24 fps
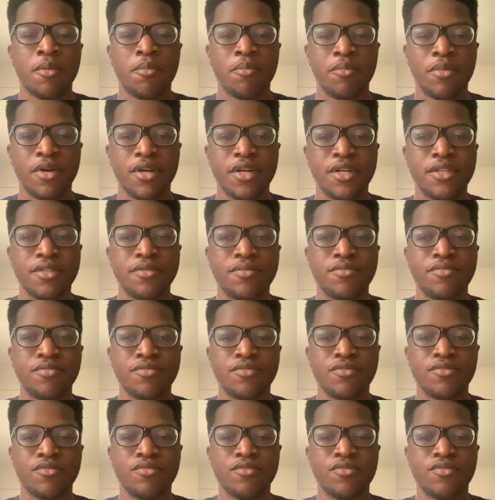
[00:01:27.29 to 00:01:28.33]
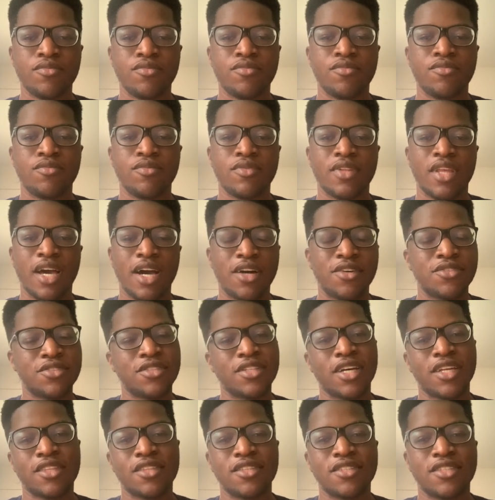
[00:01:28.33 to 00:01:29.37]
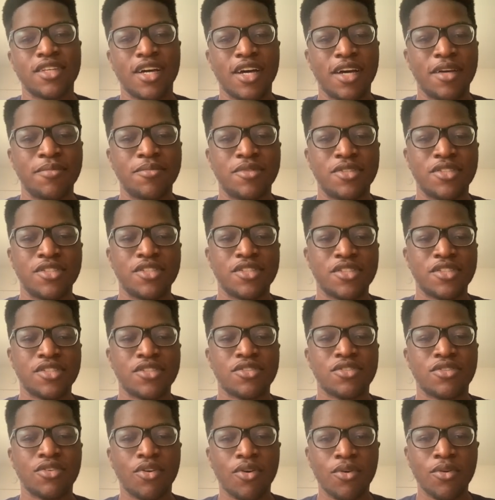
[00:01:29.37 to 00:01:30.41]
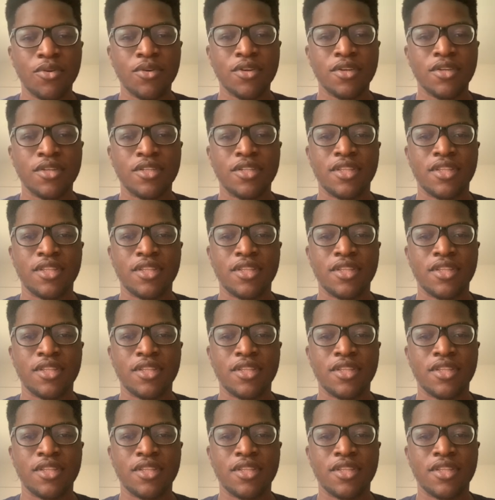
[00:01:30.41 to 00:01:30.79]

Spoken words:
But now's not the time to just sulk.